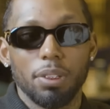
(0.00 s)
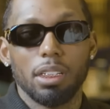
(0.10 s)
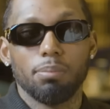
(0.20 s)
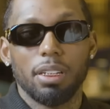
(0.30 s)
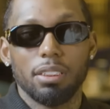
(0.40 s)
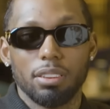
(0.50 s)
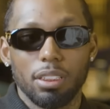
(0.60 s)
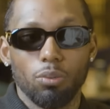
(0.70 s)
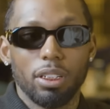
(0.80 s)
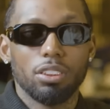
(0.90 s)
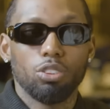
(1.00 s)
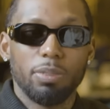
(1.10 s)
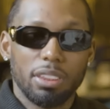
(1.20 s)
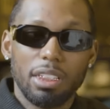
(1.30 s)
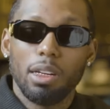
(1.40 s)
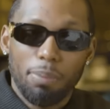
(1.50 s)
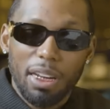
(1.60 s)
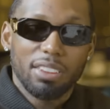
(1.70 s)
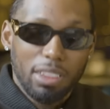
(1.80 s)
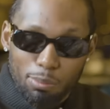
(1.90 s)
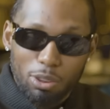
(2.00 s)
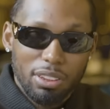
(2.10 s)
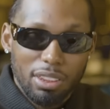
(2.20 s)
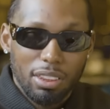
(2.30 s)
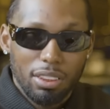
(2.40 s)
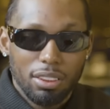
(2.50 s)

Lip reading: Big man thing. What did you meet? Did they apply to come on the thing?